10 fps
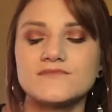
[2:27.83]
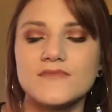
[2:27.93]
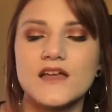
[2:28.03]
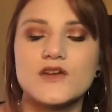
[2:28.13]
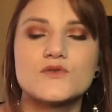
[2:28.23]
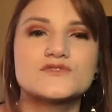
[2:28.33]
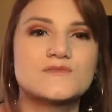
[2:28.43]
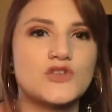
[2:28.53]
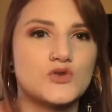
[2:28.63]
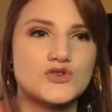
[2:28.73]
I know some
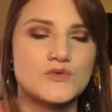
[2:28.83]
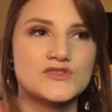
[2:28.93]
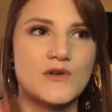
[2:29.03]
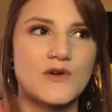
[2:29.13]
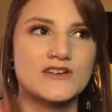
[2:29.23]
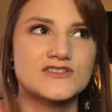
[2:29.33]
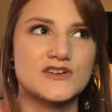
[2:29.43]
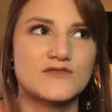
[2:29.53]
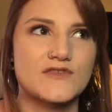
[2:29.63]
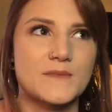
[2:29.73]
of the YouTubers I watch that
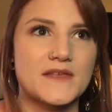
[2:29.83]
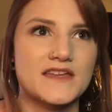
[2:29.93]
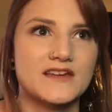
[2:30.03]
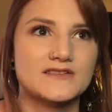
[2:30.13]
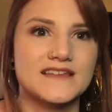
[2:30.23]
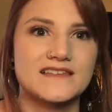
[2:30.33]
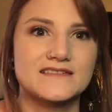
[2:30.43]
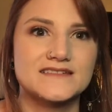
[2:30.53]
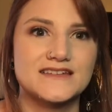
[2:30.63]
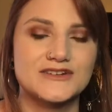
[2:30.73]
are from, like, you know, like
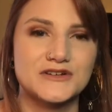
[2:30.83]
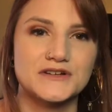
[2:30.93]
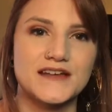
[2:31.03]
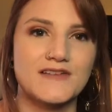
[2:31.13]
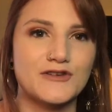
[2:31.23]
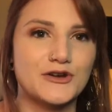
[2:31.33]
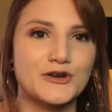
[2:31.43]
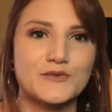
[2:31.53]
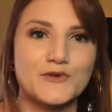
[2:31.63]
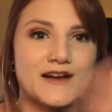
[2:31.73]
London or England
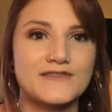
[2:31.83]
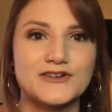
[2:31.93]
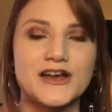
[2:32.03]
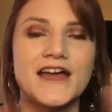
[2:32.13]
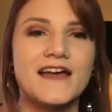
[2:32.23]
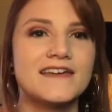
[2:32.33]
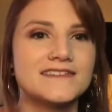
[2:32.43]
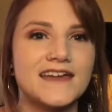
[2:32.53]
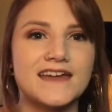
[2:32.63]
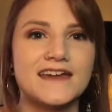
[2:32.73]
or whatever,
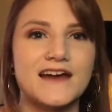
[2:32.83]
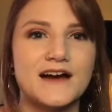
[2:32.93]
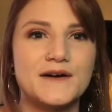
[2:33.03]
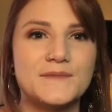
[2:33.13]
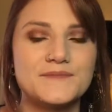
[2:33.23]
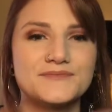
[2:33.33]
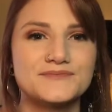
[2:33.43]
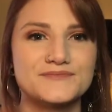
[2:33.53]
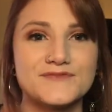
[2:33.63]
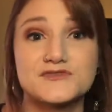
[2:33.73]
they're
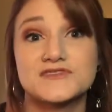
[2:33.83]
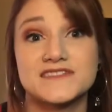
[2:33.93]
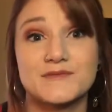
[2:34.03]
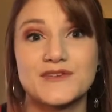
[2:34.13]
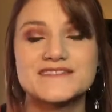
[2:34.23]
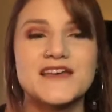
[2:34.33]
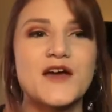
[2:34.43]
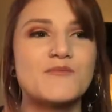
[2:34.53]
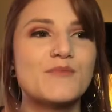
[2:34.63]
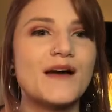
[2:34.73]
the same place,
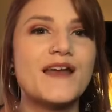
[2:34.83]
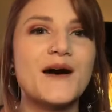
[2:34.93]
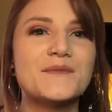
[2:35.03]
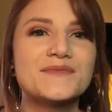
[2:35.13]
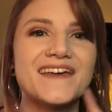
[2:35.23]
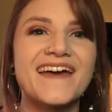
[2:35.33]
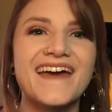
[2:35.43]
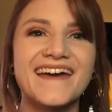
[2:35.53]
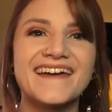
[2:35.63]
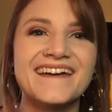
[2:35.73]
but
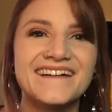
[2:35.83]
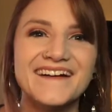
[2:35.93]
I